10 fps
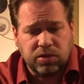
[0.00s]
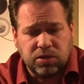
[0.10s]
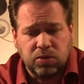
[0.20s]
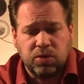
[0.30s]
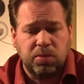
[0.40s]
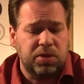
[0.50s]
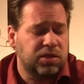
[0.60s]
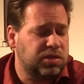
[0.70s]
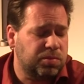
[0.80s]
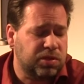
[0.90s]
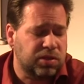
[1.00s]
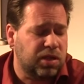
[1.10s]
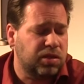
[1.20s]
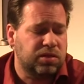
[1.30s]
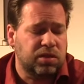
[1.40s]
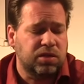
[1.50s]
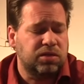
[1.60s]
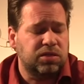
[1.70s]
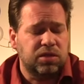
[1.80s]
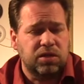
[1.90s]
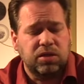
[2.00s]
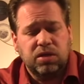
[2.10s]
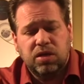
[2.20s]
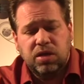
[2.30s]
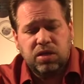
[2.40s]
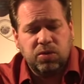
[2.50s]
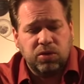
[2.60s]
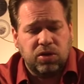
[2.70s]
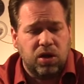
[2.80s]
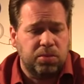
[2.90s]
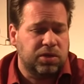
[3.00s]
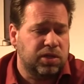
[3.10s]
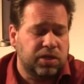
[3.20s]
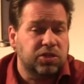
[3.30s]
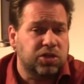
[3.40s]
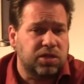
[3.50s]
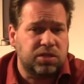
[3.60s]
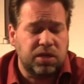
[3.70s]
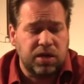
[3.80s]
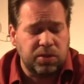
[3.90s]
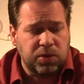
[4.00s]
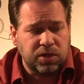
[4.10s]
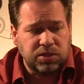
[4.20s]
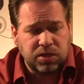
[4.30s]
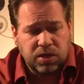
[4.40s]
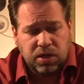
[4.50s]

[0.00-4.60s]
So, it's something that you would commonly ingest anyways.